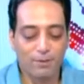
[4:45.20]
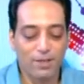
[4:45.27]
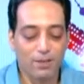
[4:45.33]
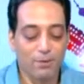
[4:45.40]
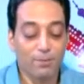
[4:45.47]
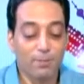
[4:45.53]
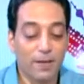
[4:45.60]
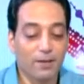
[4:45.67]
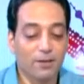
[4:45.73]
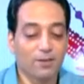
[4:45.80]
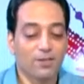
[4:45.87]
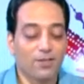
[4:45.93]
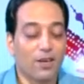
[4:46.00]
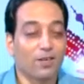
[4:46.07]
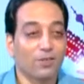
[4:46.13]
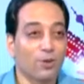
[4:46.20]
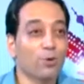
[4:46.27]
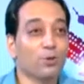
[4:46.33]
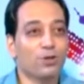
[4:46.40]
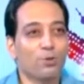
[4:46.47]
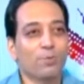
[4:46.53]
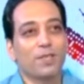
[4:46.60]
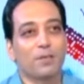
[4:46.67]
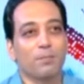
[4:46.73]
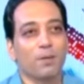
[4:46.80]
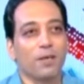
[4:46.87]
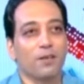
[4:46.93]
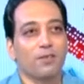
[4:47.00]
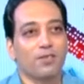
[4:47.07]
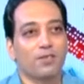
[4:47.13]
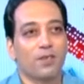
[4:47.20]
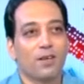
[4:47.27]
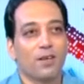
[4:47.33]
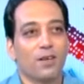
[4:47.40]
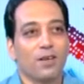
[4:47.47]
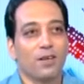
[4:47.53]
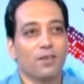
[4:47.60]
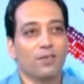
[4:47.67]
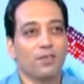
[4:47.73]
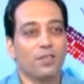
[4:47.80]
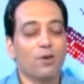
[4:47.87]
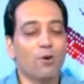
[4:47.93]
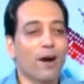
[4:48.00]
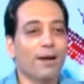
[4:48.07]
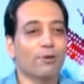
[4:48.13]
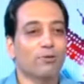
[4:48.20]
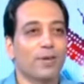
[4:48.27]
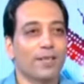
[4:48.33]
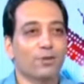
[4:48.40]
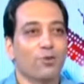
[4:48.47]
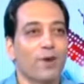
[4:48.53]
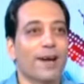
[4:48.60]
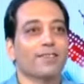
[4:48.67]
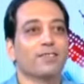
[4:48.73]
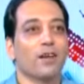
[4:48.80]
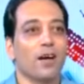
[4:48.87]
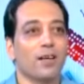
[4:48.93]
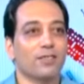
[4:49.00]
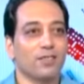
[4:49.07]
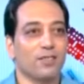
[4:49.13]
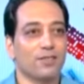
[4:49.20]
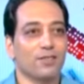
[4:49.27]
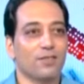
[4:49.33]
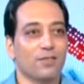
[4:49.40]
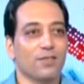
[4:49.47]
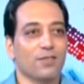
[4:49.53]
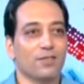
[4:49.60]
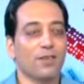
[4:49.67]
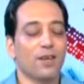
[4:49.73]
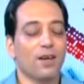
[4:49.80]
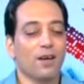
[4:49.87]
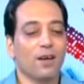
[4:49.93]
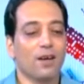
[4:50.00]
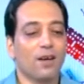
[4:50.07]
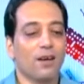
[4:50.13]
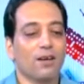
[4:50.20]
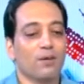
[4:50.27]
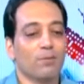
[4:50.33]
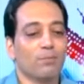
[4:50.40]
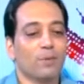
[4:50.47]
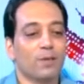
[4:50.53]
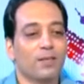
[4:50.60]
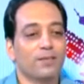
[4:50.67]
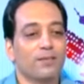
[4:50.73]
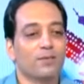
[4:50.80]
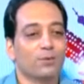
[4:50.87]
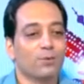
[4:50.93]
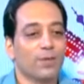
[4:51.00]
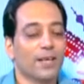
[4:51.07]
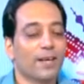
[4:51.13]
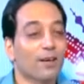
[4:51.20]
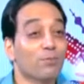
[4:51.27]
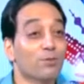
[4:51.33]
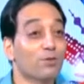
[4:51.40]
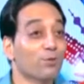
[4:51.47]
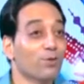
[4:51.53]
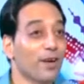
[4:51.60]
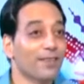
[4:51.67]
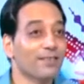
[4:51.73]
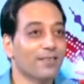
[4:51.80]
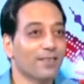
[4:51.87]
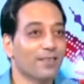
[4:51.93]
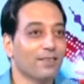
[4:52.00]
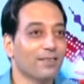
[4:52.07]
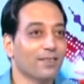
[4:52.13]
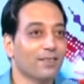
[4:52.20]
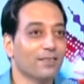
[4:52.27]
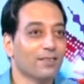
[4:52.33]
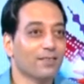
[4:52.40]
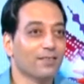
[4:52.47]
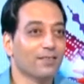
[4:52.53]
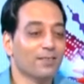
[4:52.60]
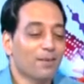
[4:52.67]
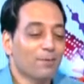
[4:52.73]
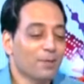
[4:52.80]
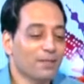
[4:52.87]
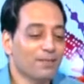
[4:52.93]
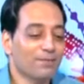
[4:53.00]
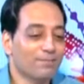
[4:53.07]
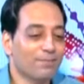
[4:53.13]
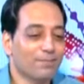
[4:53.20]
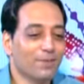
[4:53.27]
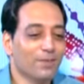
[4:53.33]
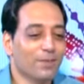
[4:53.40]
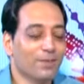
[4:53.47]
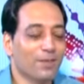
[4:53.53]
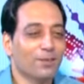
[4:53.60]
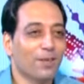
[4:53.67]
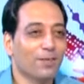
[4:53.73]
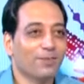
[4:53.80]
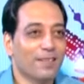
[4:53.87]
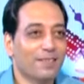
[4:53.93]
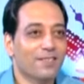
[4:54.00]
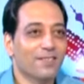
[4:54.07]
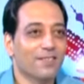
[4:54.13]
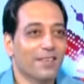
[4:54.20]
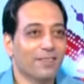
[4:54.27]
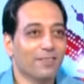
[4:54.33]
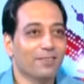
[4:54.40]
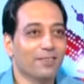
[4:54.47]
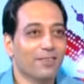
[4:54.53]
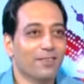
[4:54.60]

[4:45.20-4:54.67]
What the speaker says: some speakers are known to be speakers. They know how to attract audiences. But when it comes to writing, they are not that skilled.